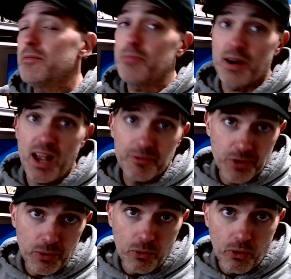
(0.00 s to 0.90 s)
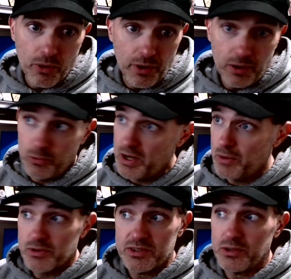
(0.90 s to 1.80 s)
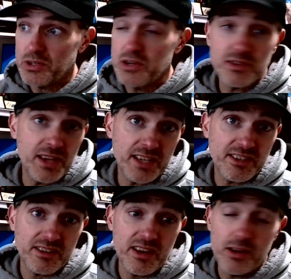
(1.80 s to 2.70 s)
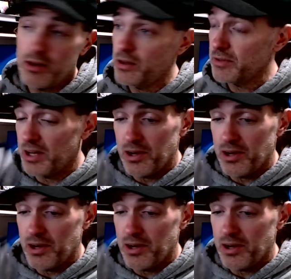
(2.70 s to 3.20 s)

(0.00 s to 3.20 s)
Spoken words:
But after the war, we were still using that steel.